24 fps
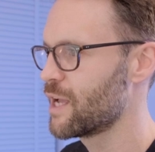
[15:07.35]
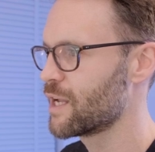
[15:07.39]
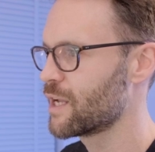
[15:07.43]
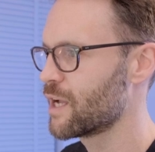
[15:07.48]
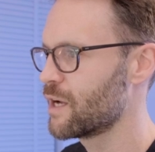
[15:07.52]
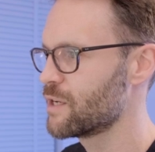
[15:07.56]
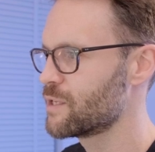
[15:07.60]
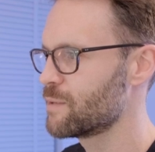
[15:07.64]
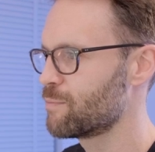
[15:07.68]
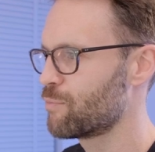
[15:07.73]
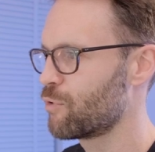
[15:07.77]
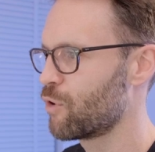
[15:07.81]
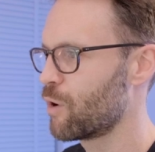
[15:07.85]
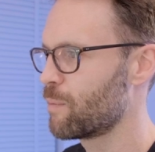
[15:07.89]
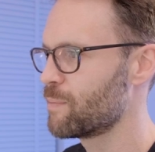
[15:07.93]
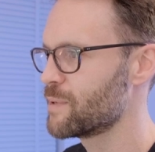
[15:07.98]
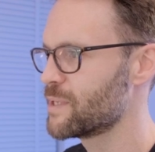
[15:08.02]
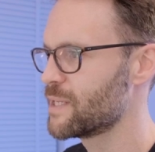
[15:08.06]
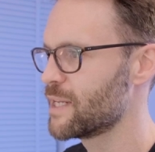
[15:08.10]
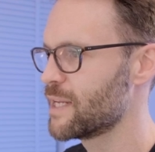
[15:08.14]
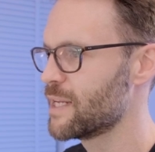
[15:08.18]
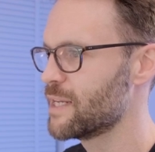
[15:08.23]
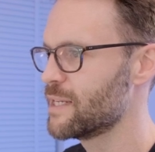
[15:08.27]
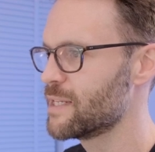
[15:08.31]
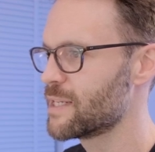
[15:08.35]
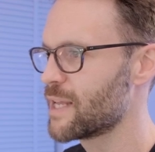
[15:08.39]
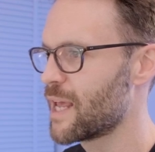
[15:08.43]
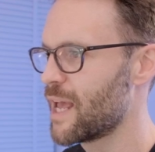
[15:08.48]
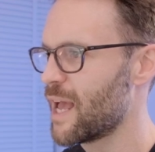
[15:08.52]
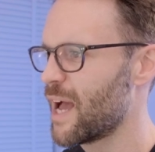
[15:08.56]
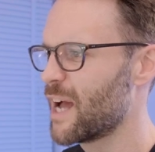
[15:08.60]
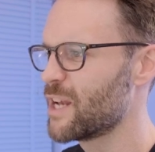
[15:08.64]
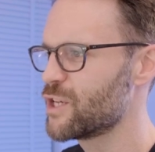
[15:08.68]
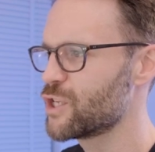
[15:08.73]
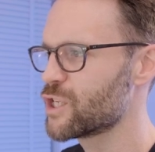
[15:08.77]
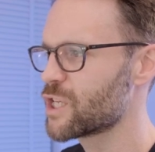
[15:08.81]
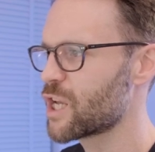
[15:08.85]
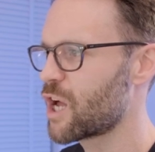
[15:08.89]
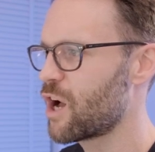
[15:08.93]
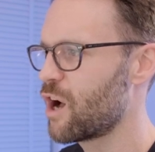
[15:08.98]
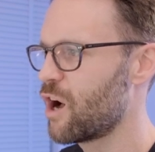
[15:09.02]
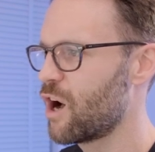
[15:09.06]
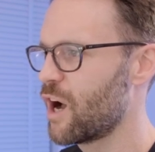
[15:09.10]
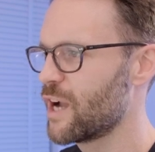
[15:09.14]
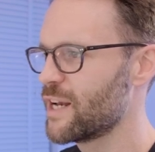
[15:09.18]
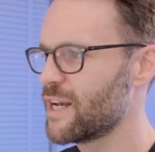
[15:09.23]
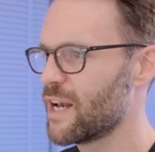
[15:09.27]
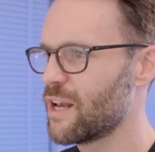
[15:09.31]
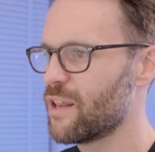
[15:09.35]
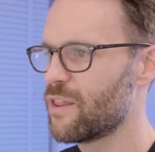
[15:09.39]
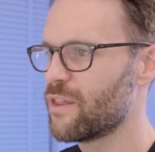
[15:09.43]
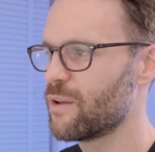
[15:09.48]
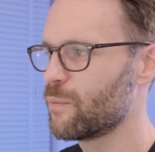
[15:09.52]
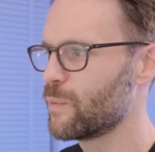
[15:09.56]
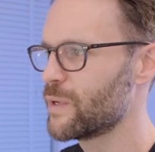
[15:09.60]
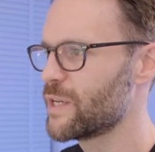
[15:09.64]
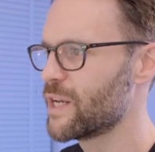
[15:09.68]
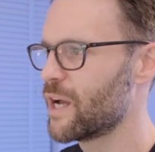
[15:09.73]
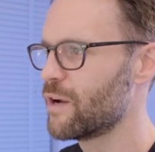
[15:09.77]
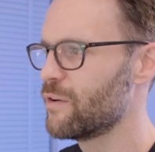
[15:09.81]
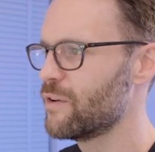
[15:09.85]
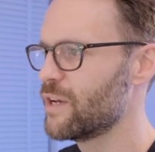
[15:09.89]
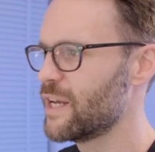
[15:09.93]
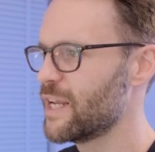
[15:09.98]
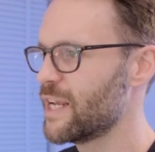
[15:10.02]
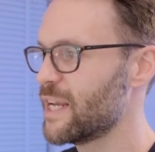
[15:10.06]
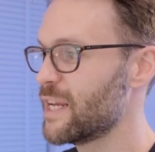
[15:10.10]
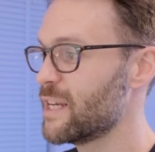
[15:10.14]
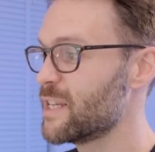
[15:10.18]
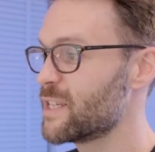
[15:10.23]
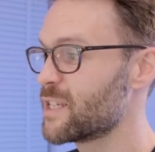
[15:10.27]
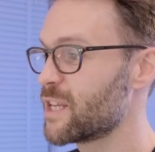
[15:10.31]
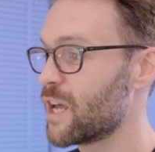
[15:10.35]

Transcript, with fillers: go to properties and just hide anything we don't need.